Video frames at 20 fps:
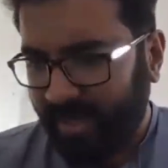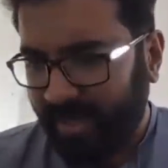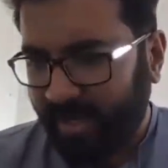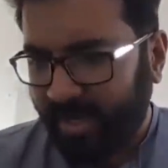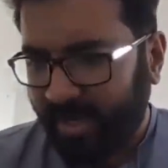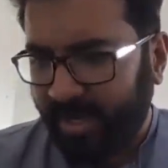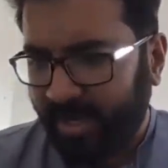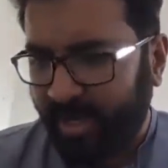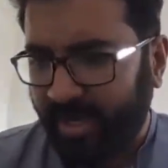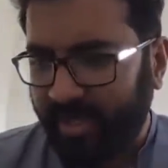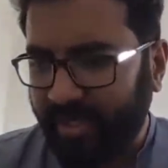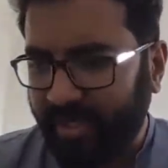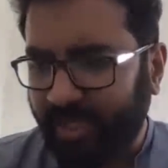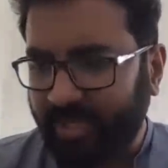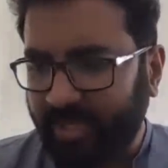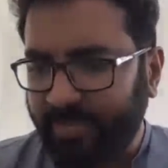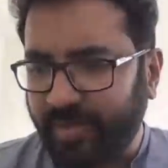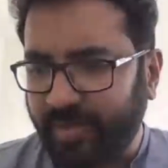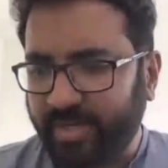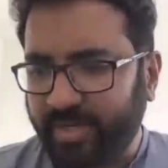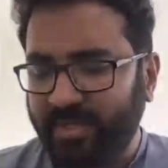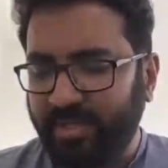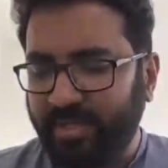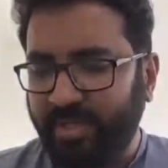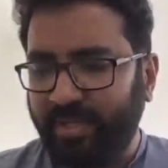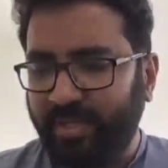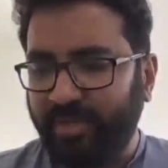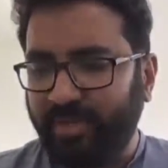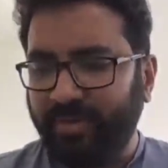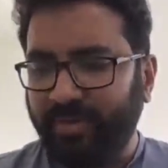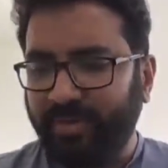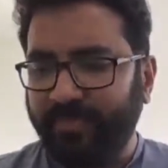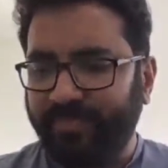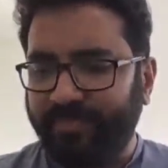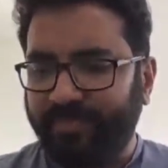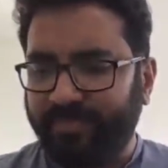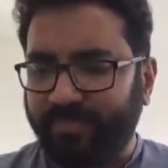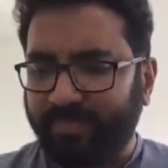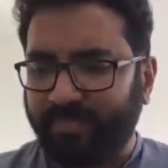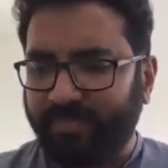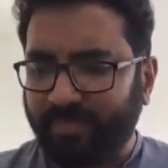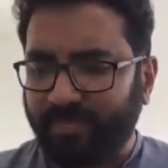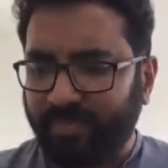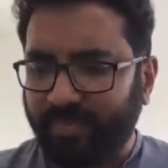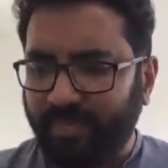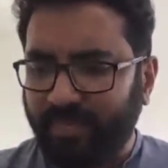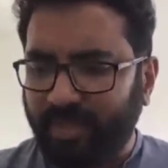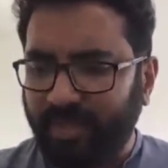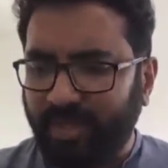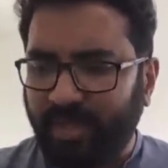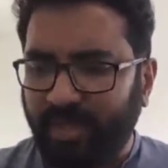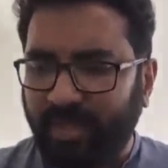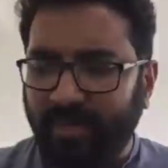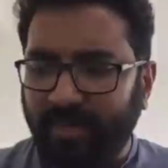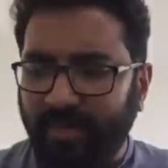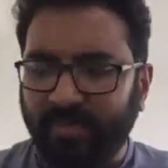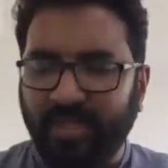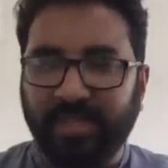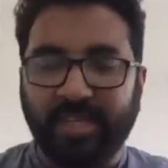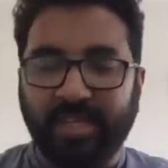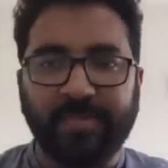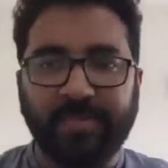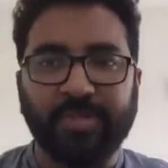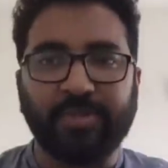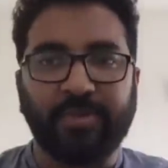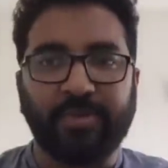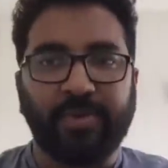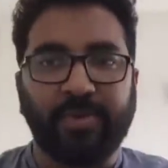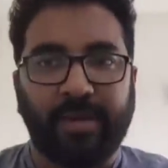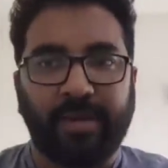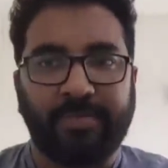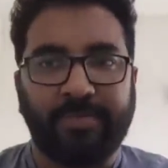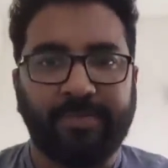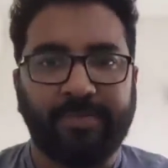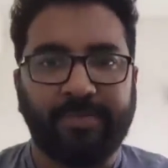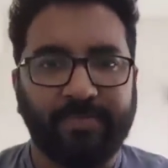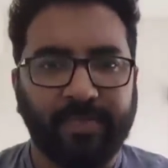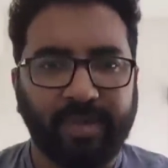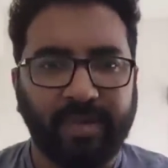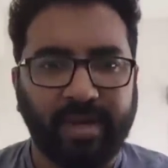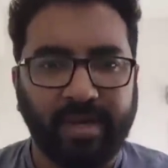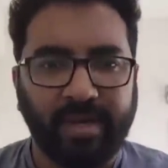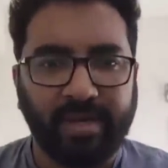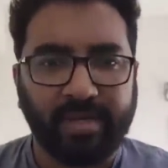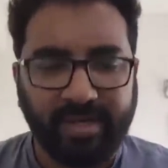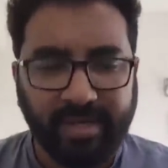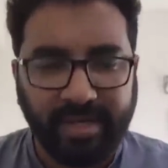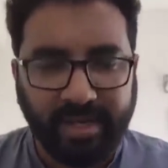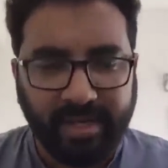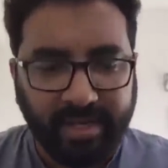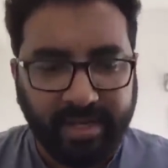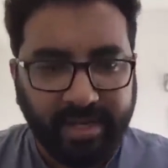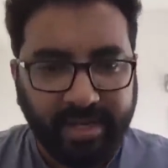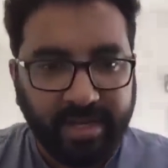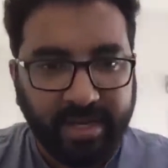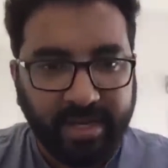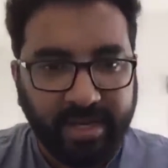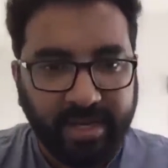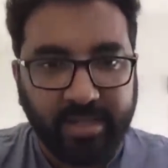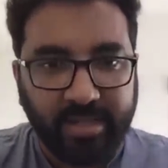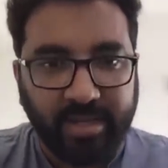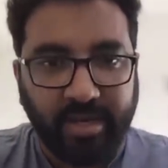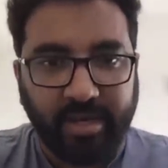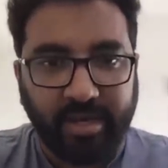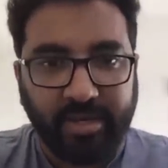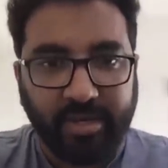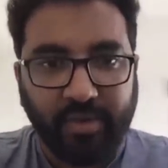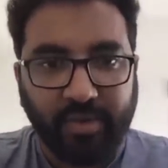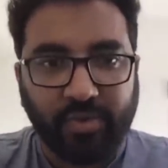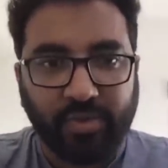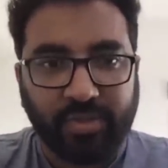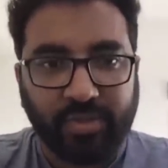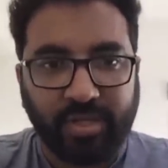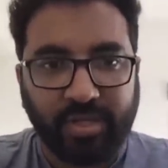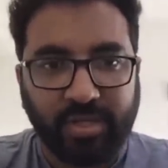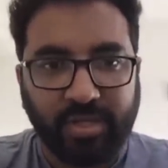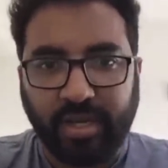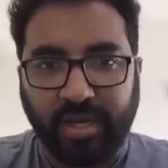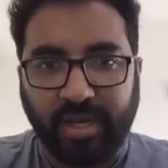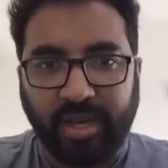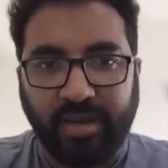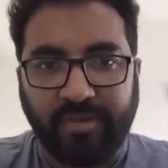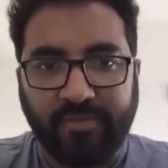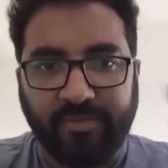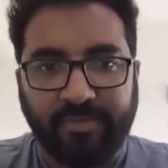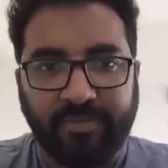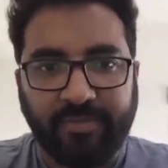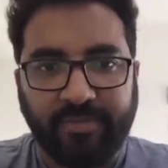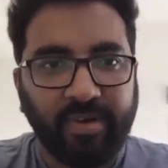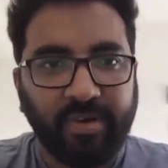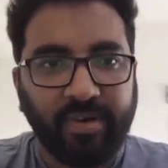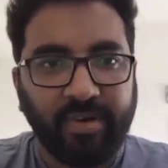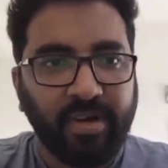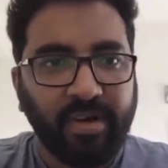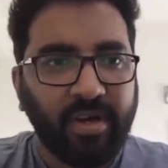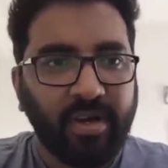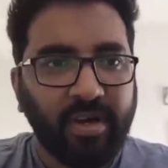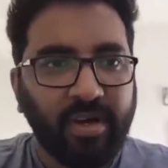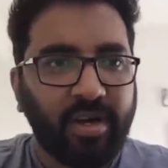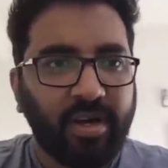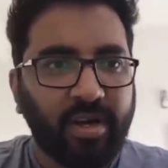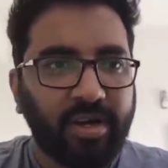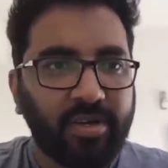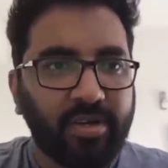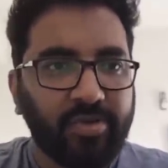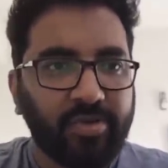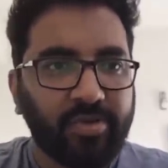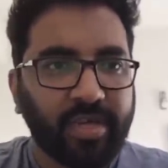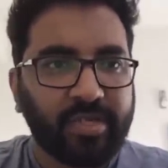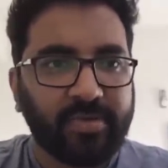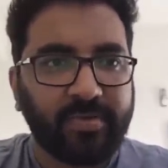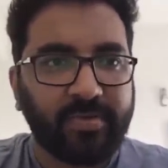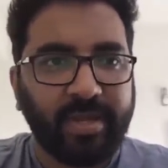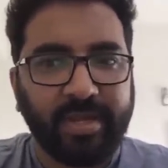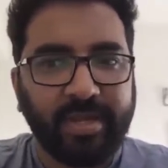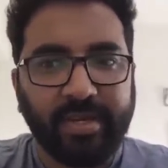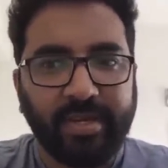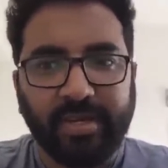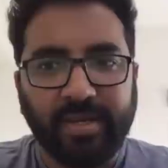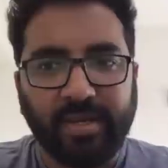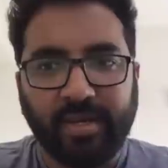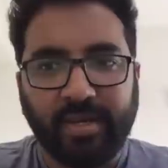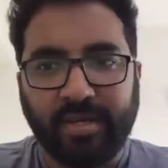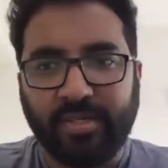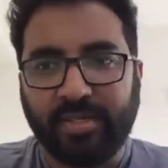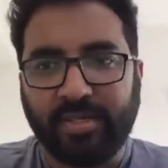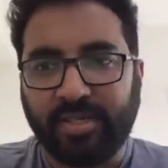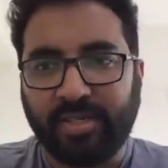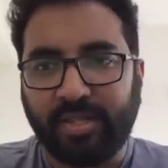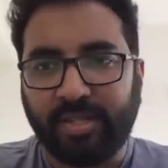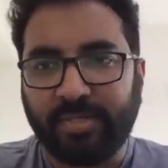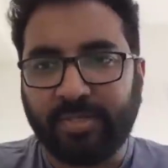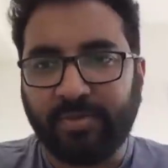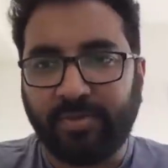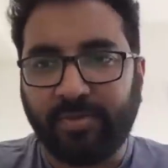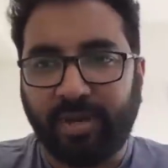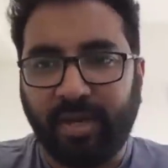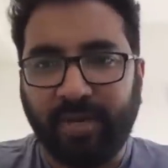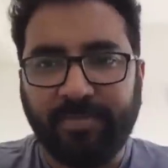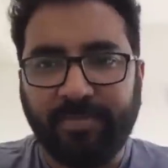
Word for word: Another aspect is that, you know, uh, the syllabus overlap. Now, I think again I'll uh, use a graph uh, to explain uh, the syllabus overlap.